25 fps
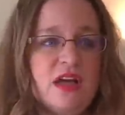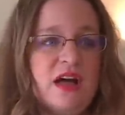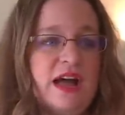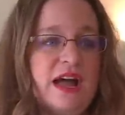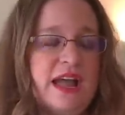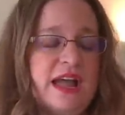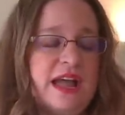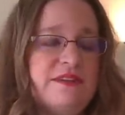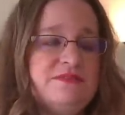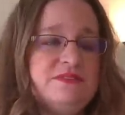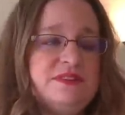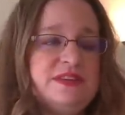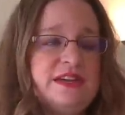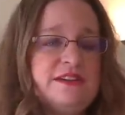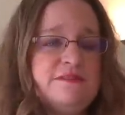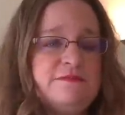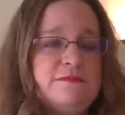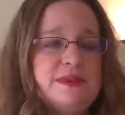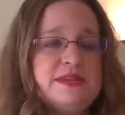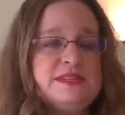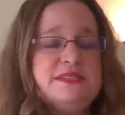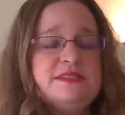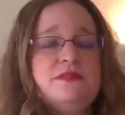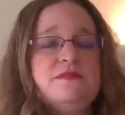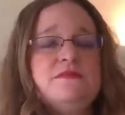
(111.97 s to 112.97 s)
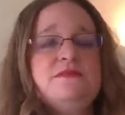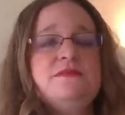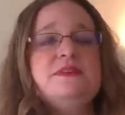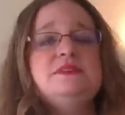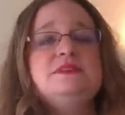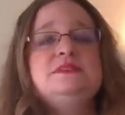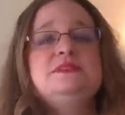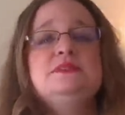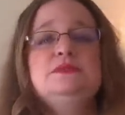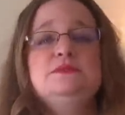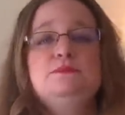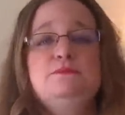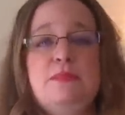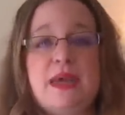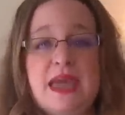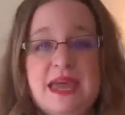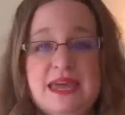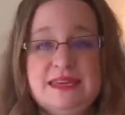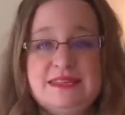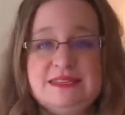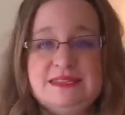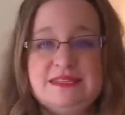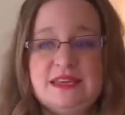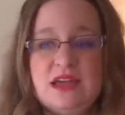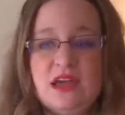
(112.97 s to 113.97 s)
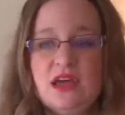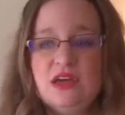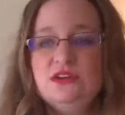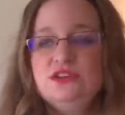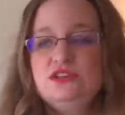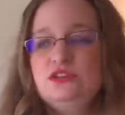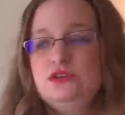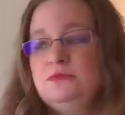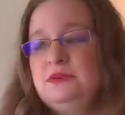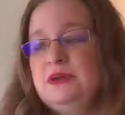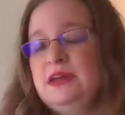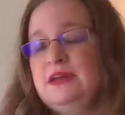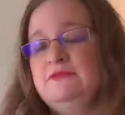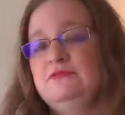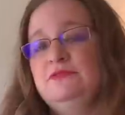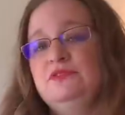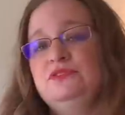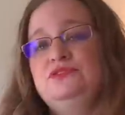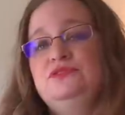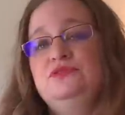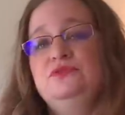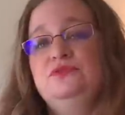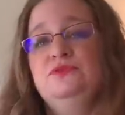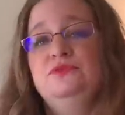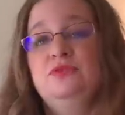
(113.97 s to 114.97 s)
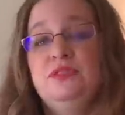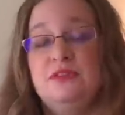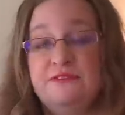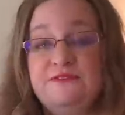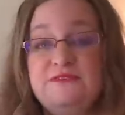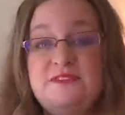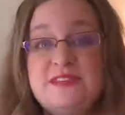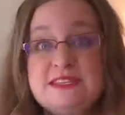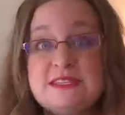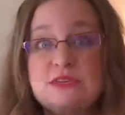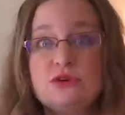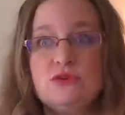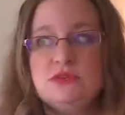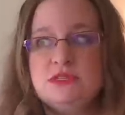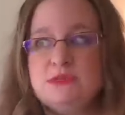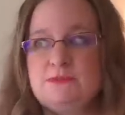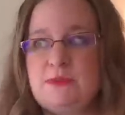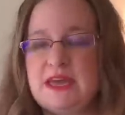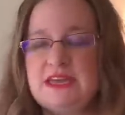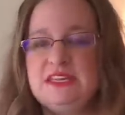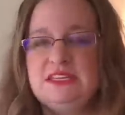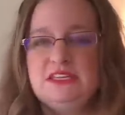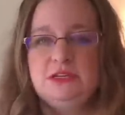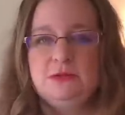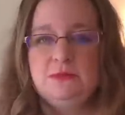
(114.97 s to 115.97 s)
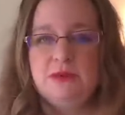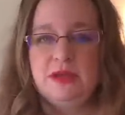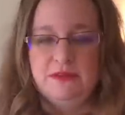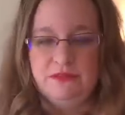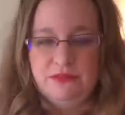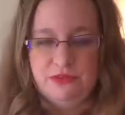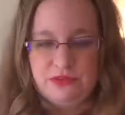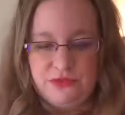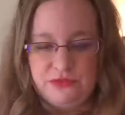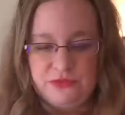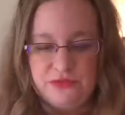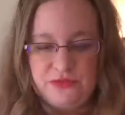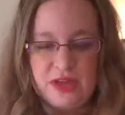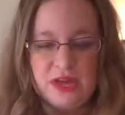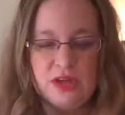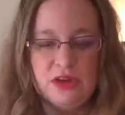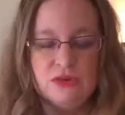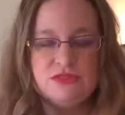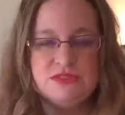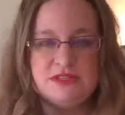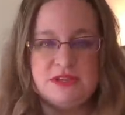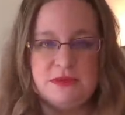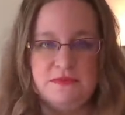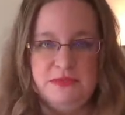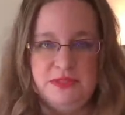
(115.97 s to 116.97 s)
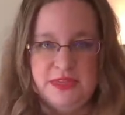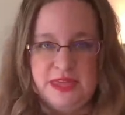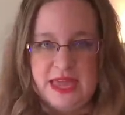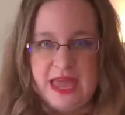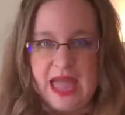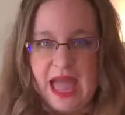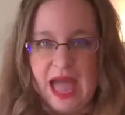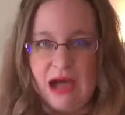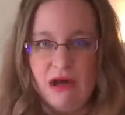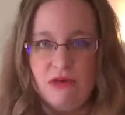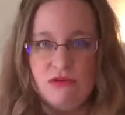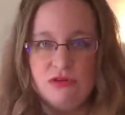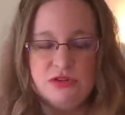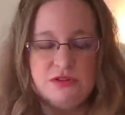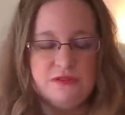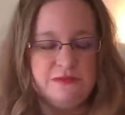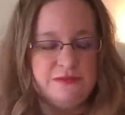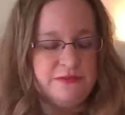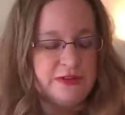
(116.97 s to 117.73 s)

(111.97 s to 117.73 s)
I have to give myself the space to be able to, the physical space to be able to figure something out,